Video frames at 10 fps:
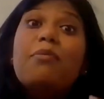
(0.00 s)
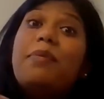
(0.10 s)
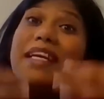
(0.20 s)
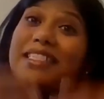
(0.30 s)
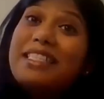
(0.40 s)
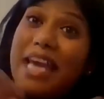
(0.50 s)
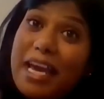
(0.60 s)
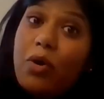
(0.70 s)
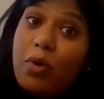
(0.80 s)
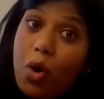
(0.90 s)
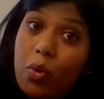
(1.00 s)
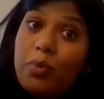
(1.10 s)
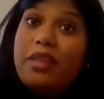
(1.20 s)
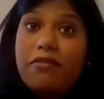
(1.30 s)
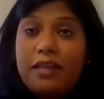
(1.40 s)
but because they don't
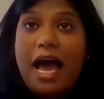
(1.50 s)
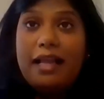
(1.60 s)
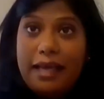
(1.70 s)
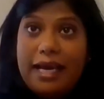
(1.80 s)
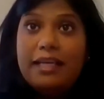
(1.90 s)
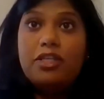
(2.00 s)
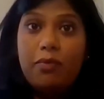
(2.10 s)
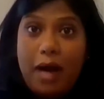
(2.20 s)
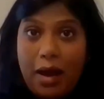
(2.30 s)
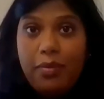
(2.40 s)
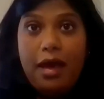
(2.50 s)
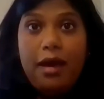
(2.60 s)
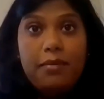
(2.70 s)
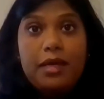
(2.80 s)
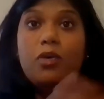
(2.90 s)
own the flat land around them
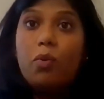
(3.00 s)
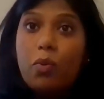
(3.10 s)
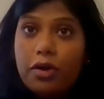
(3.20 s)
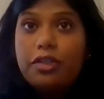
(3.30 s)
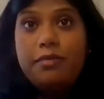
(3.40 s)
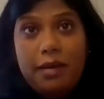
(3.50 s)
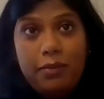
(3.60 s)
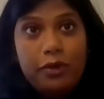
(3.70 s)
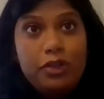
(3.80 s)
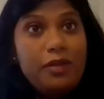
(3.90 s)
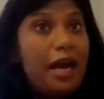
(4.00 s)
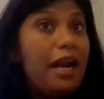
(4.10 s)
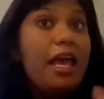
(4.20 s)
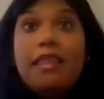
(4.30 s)
in order to be able to do that.